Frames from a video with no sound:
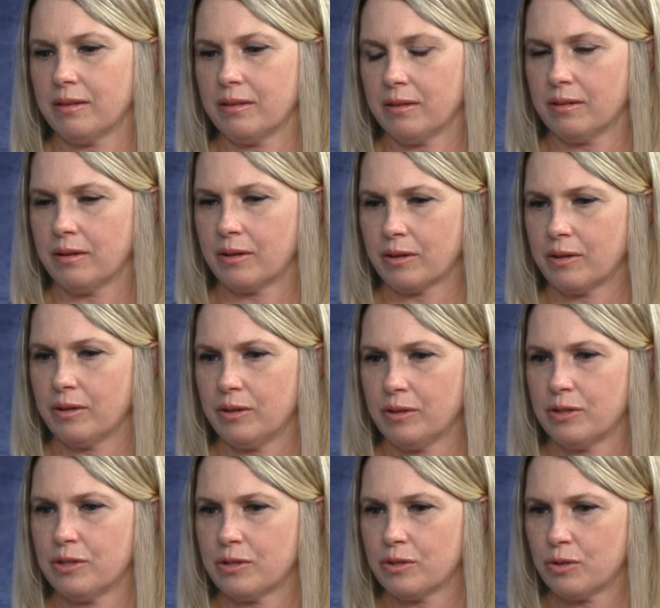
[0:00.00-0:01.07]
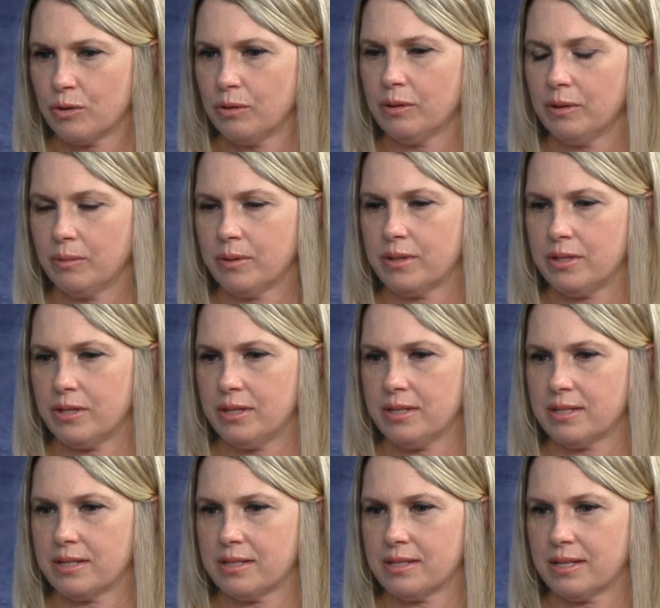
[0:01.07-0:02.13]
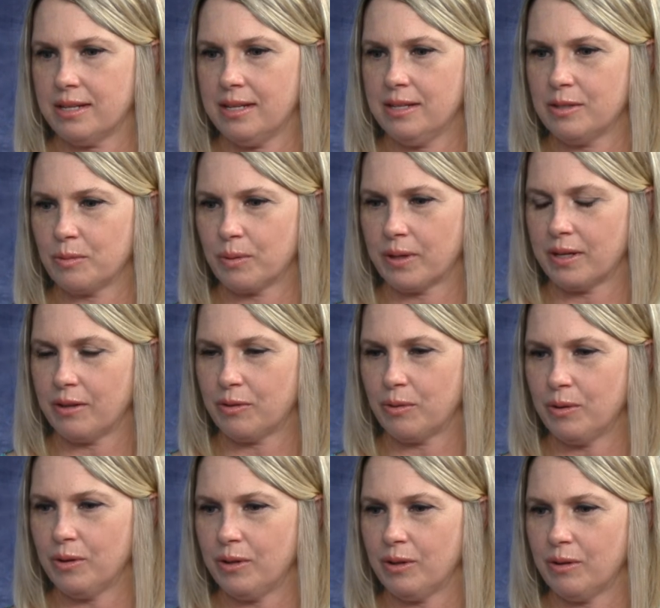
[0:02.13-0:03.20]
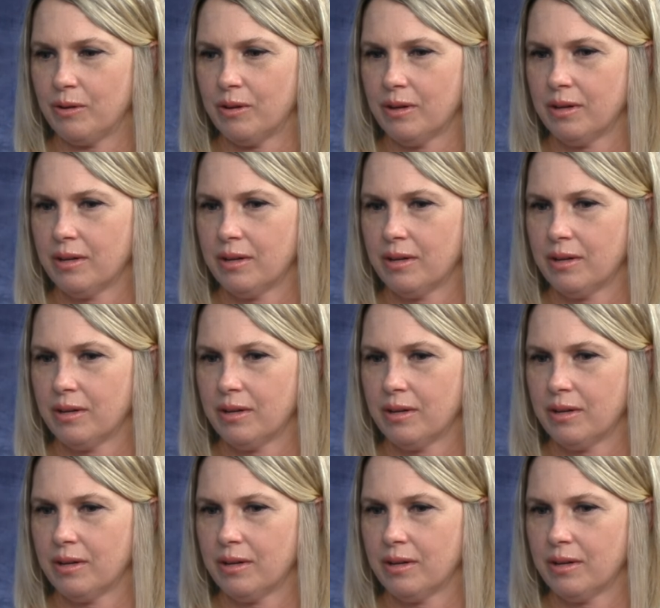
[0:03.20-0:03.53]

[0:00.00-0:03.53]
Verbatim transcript: the longer you're just truly with Jesus and He's working through you,